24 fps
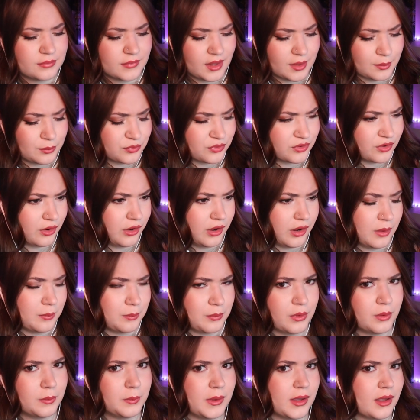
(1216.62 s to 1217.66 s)
I'm sorry, I'm
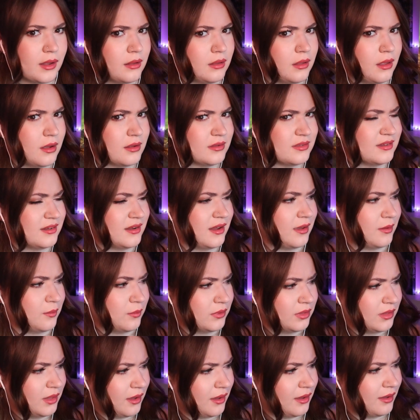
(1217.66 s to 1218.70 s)
burping a lot today.
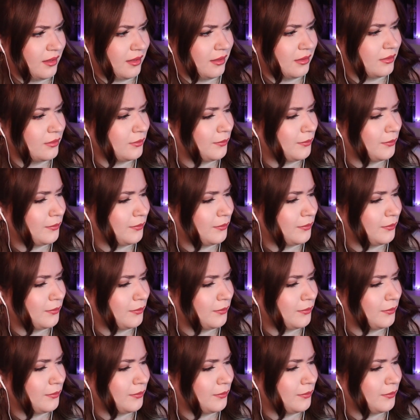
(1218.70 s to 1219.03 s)
What the hell?